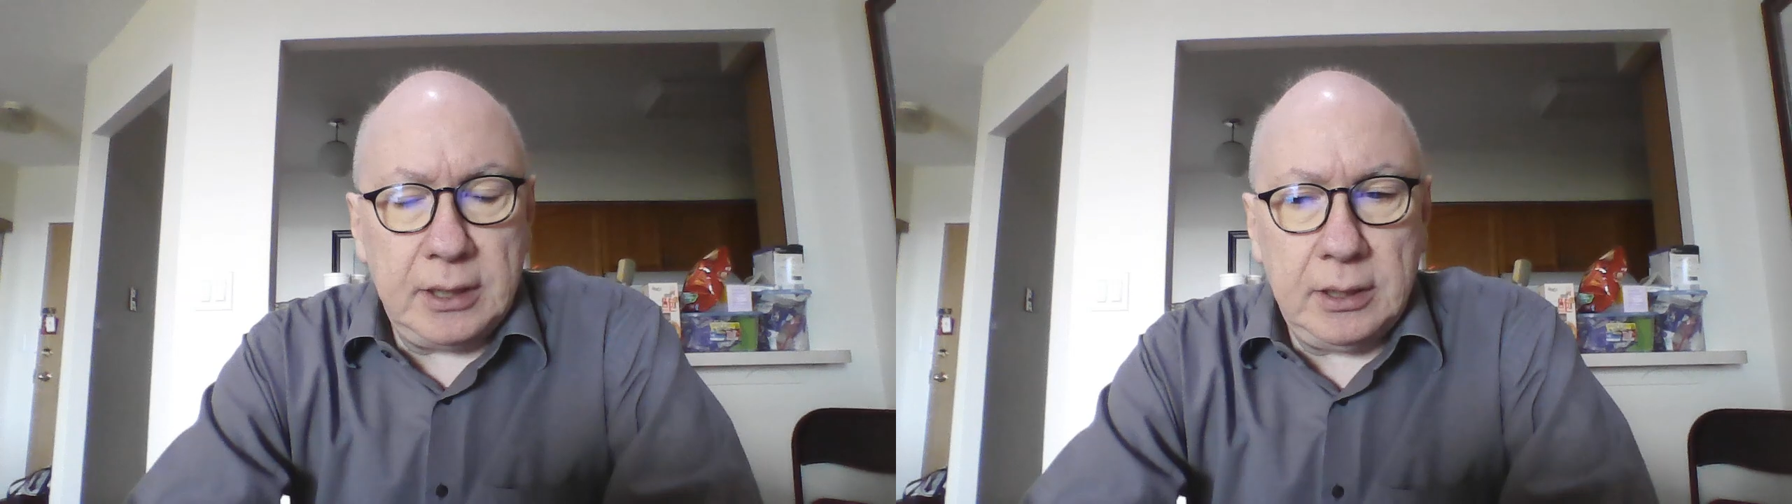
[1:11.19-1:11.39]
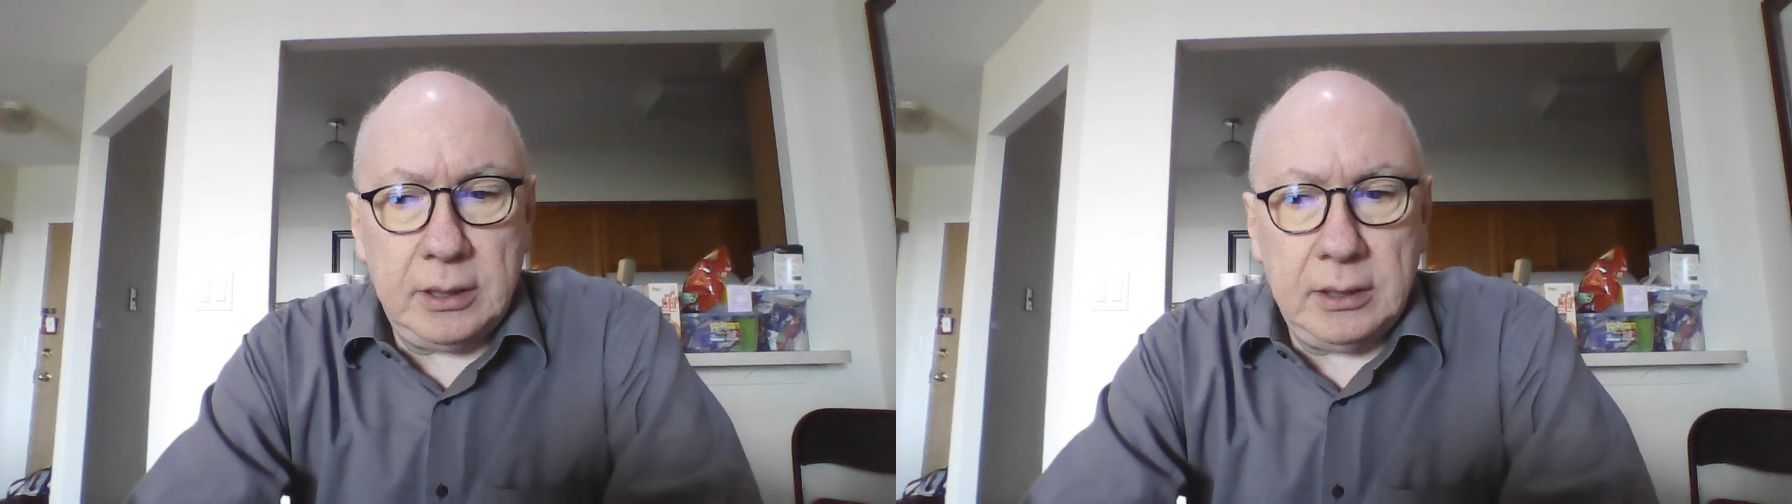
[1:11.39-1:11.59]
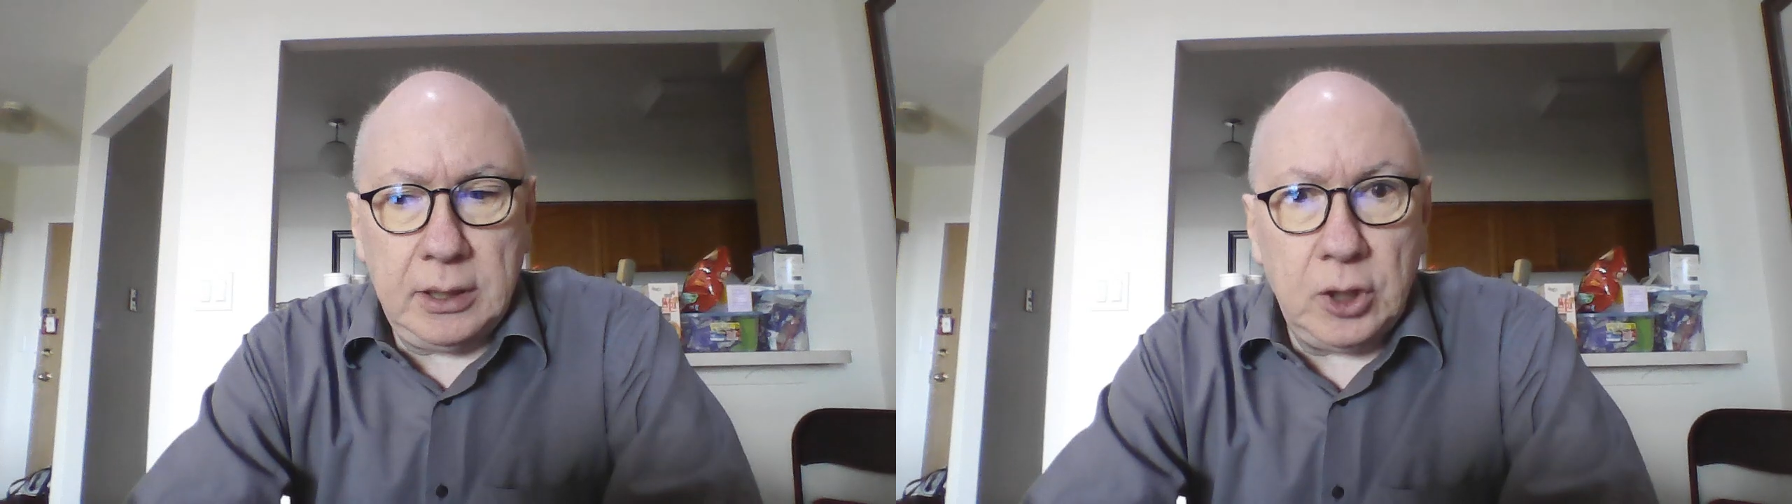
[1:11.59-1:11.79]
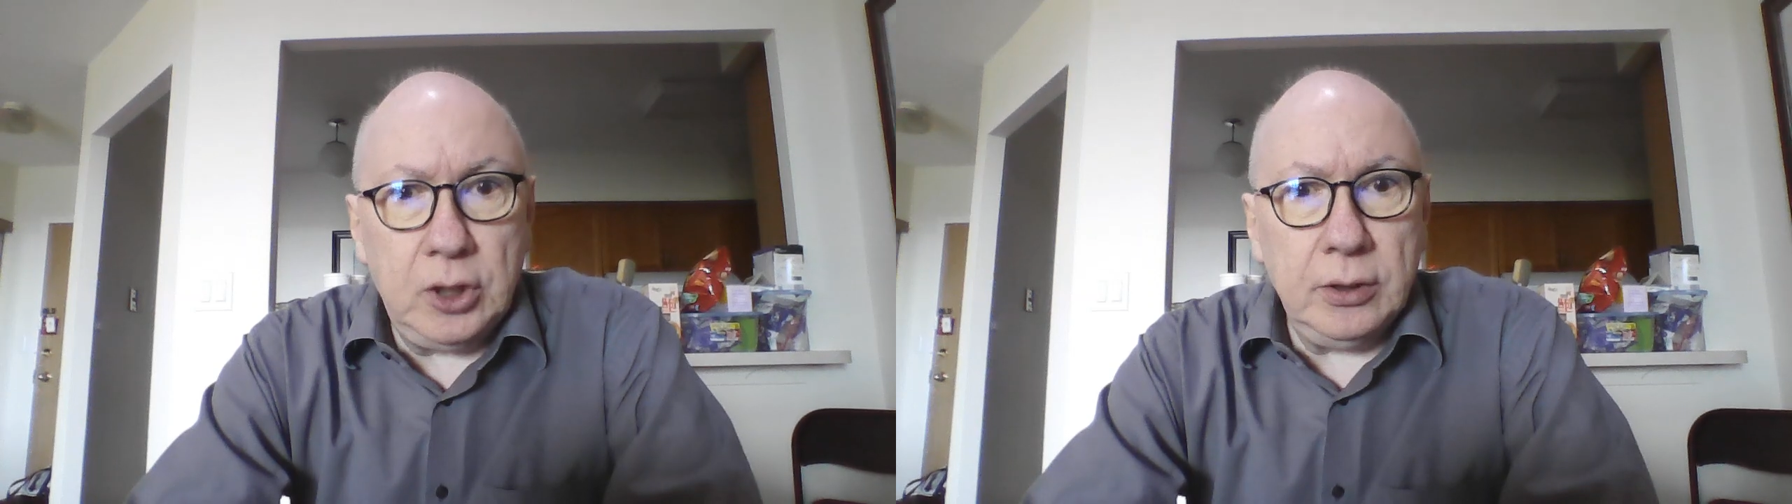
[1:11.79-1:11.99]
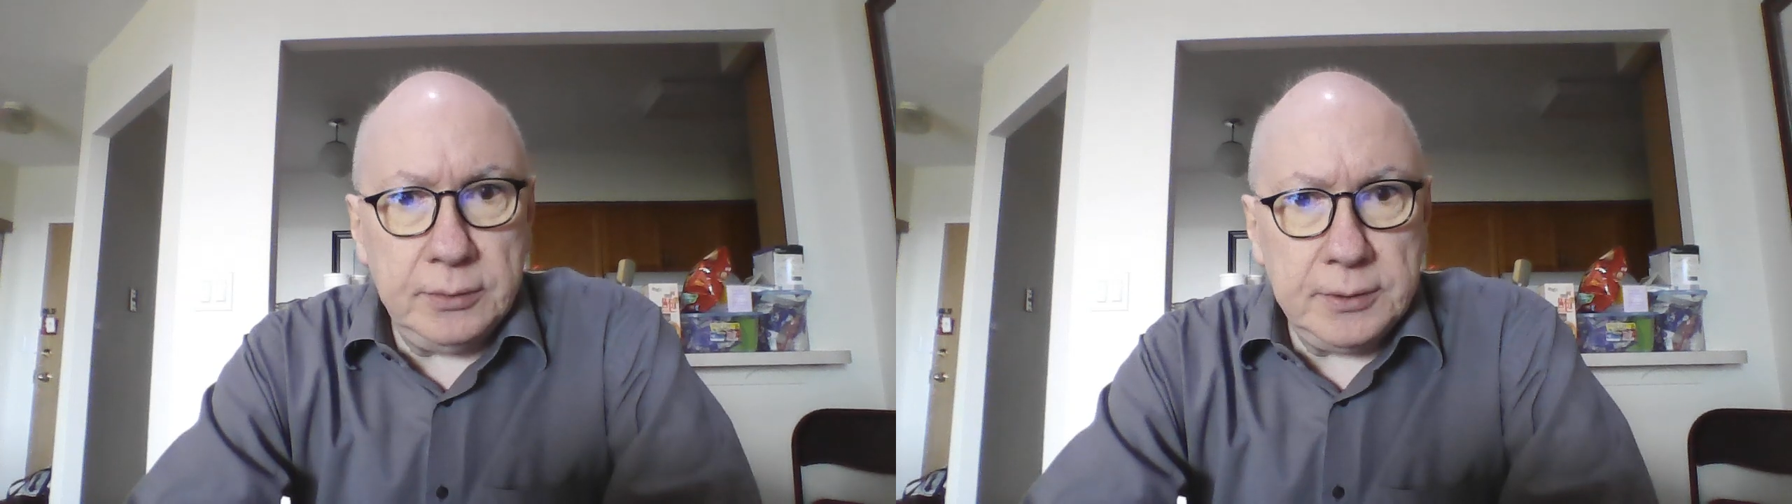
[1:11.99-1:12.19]
a
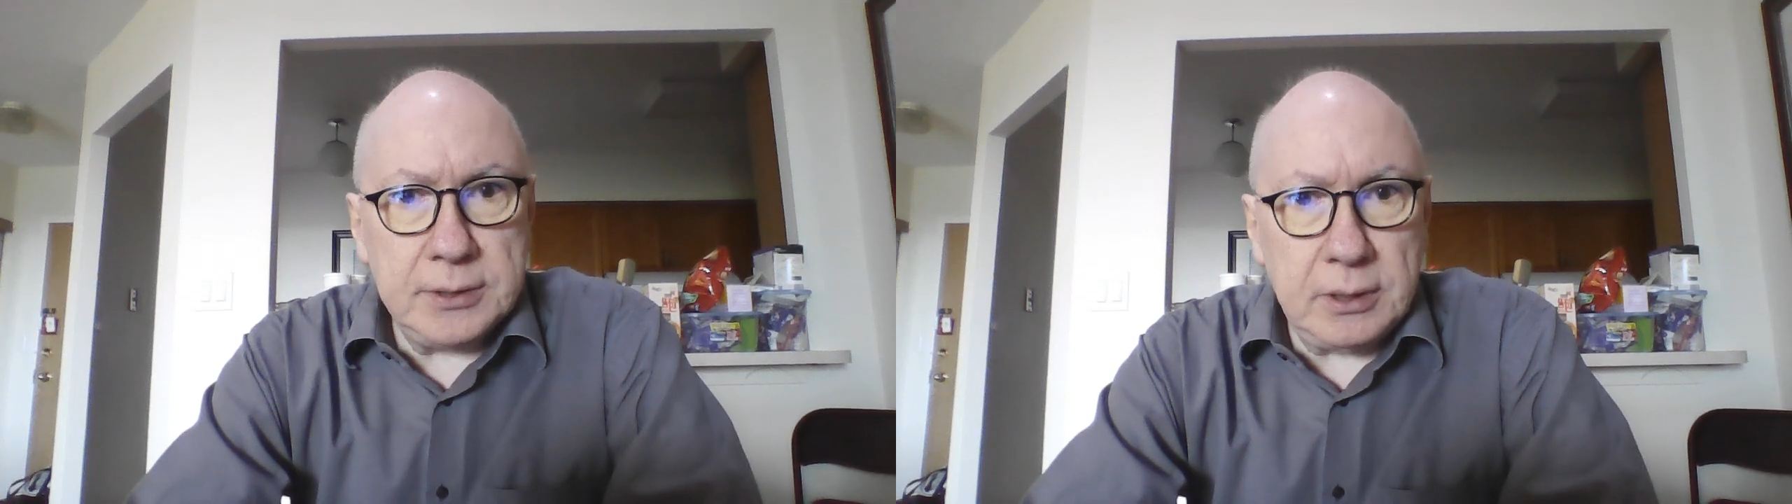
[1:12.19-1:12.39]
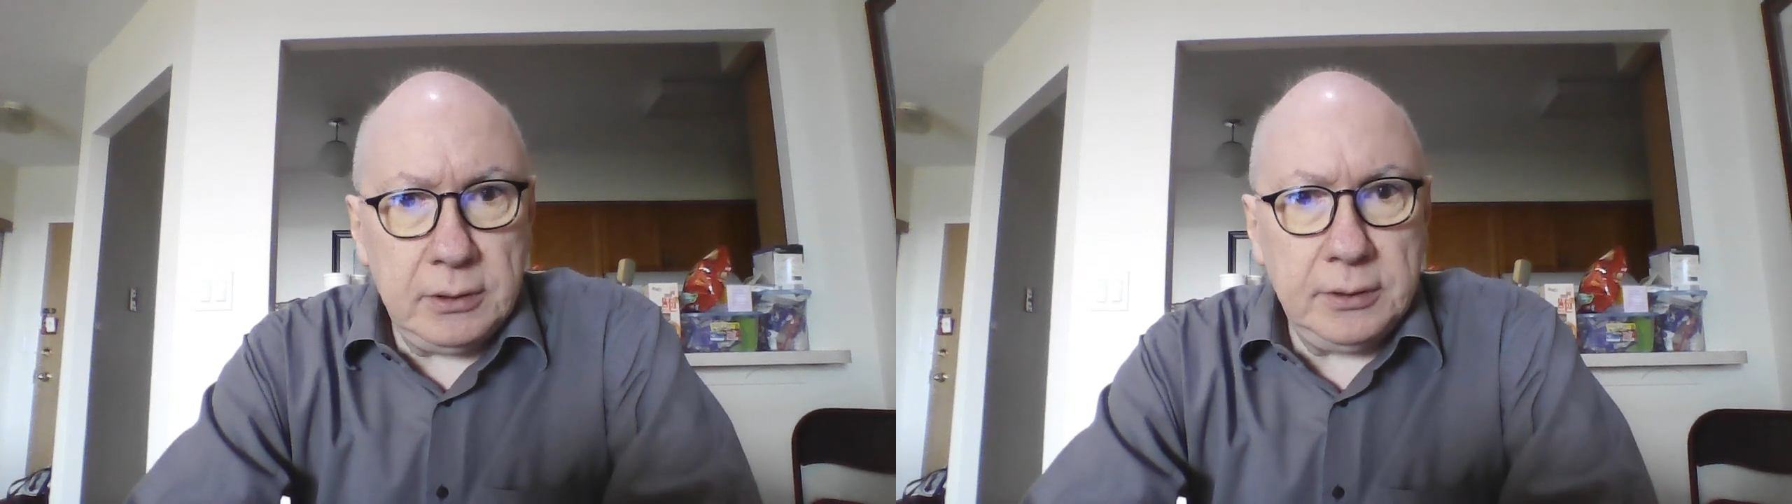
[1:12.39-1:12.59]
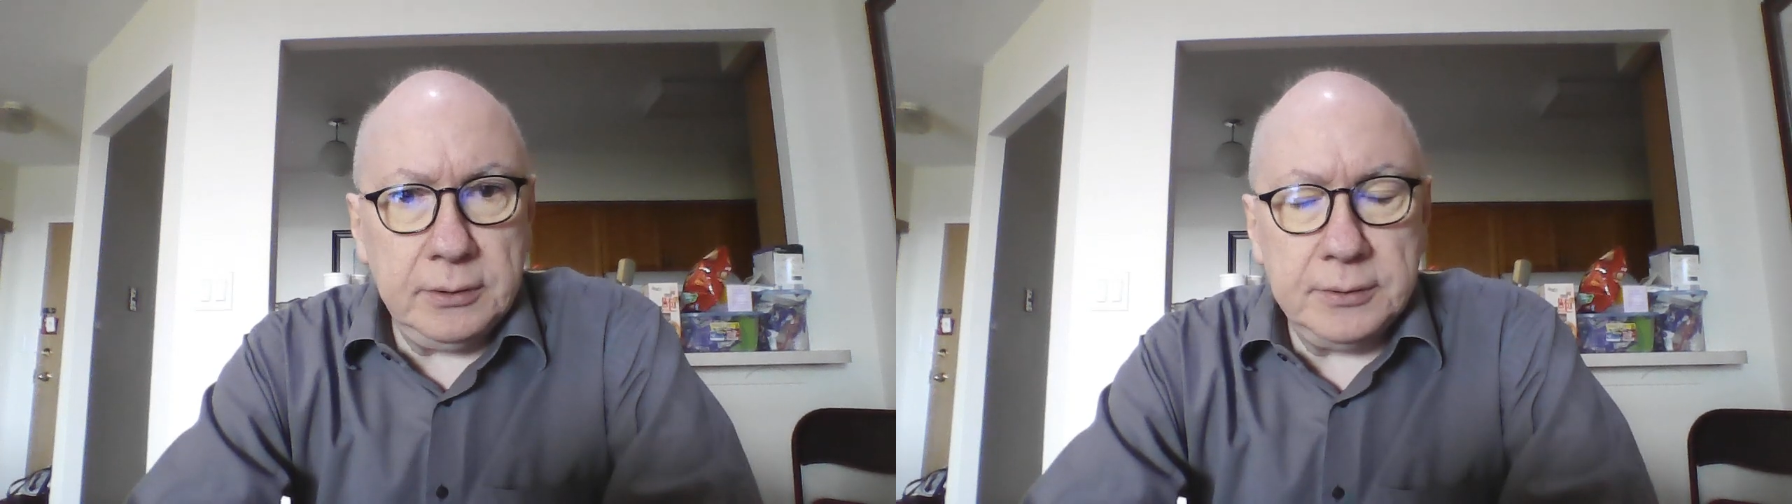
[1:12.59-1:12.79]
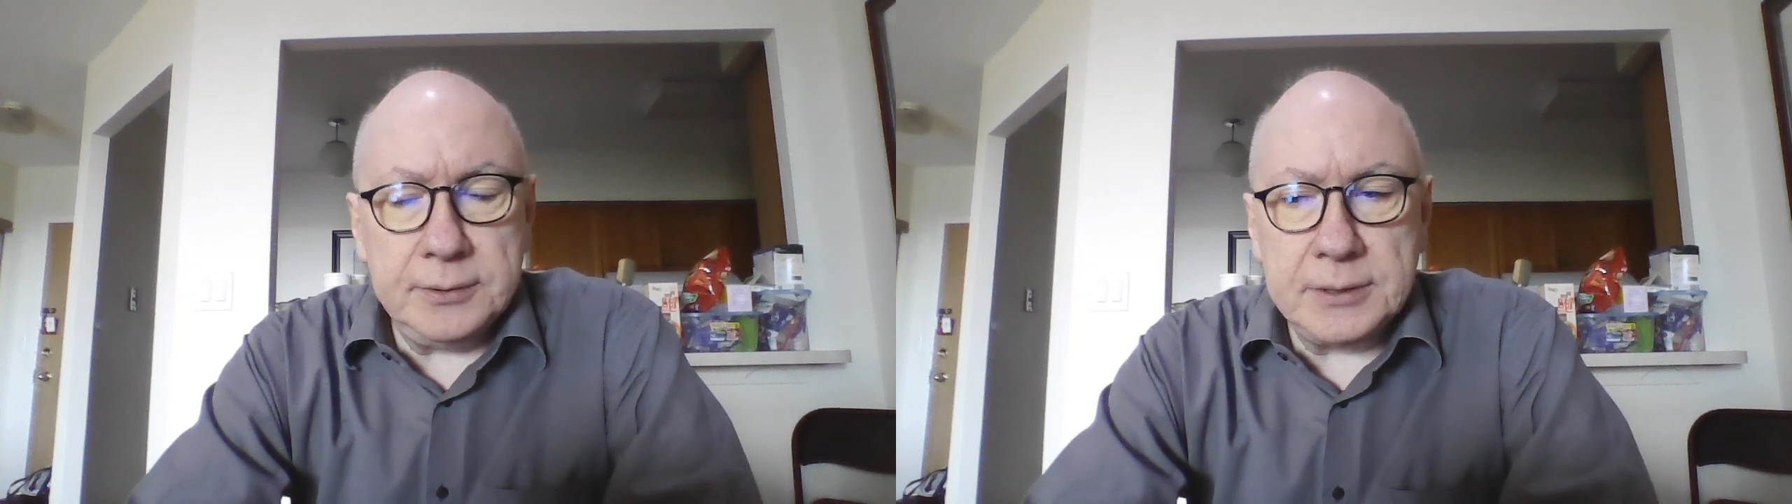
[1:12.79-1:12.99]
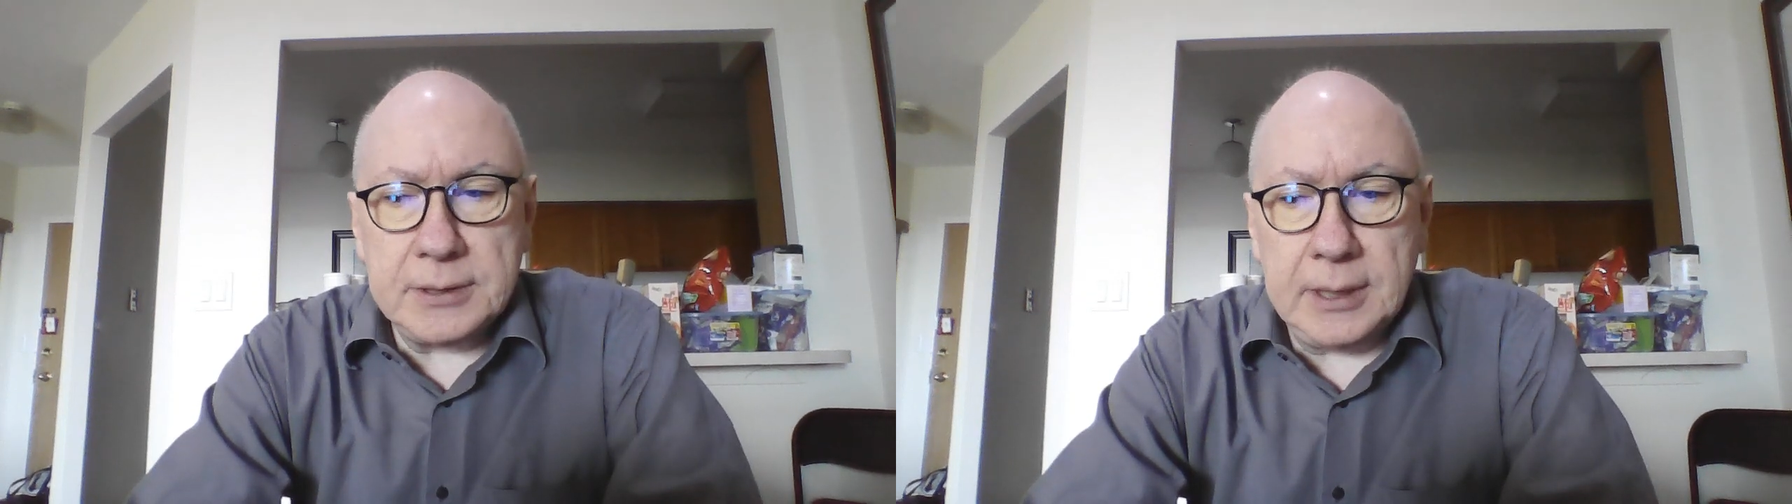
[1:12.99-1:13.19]
all
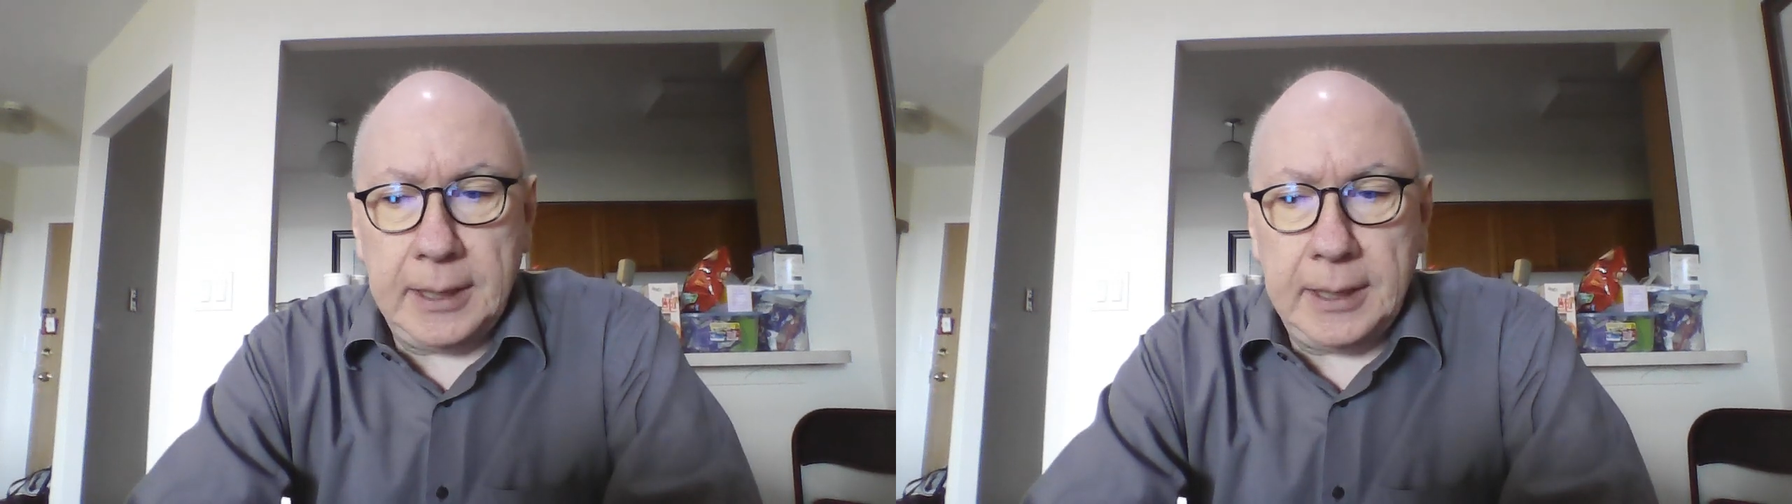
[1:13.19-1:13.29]
girls